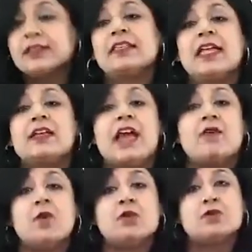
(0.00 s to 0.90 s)
Then I
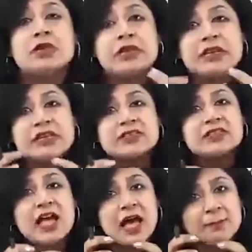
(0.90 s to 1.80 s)
want to decrease
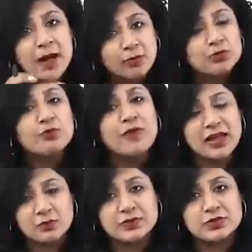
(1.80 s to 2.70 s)
the amount of
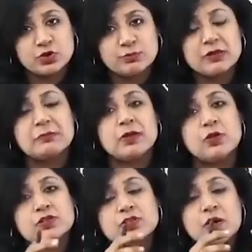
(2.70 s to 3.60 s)
aqueous humor,
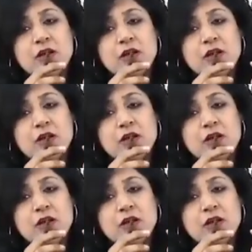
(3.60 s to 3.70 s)
because